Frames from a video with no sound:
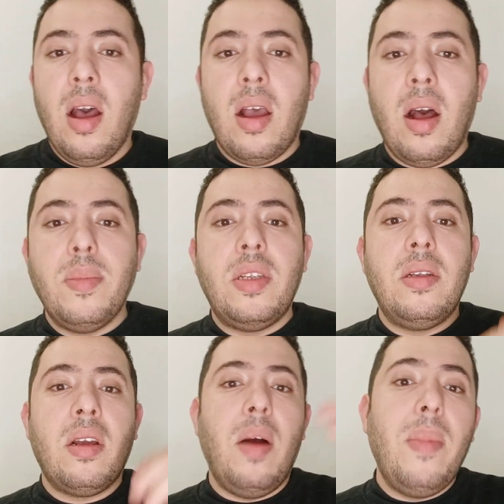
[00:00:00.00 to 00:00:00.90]
come
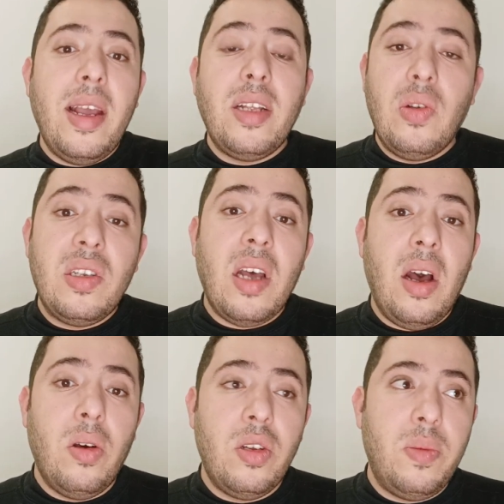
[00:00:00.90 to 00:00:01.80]
late to the
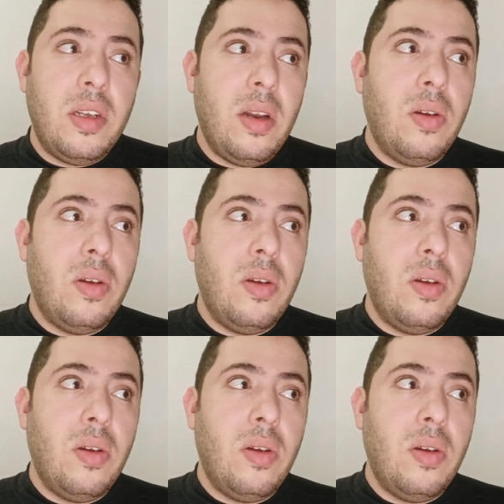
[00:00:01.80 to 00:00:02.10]
hospital,